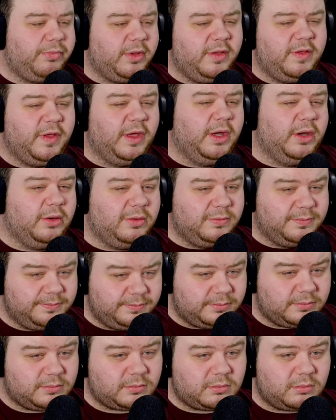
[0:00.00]
So
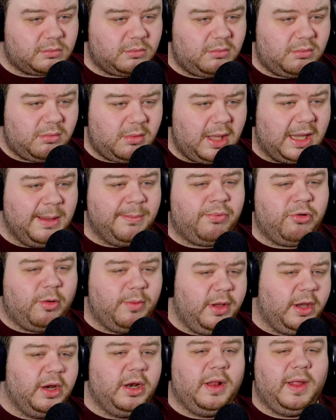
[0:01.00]
I'm
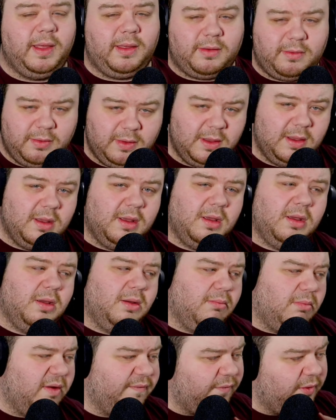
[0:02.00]
probably going to like
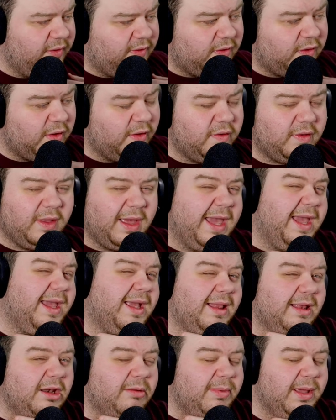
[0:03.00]
my voice is starting to
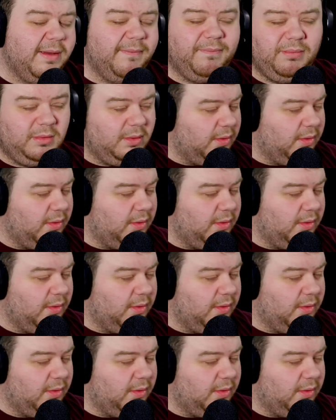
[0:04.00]
ache a little bit.